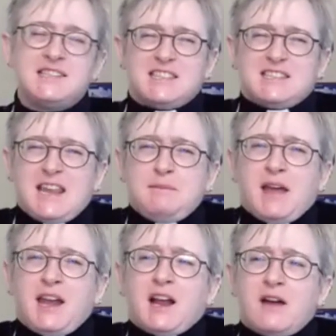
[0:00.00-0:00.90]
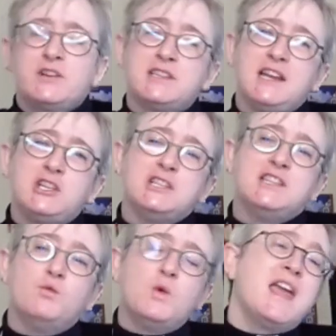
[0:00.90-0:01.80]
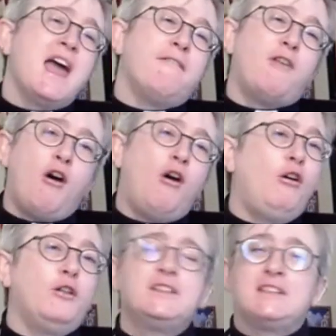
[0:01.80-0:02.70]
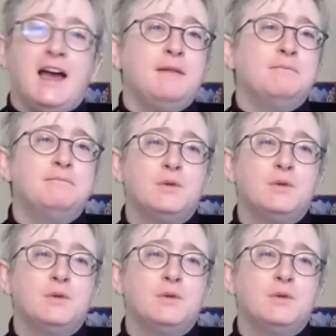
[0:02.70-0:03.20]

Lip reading: the same kind of conversations that we have all the time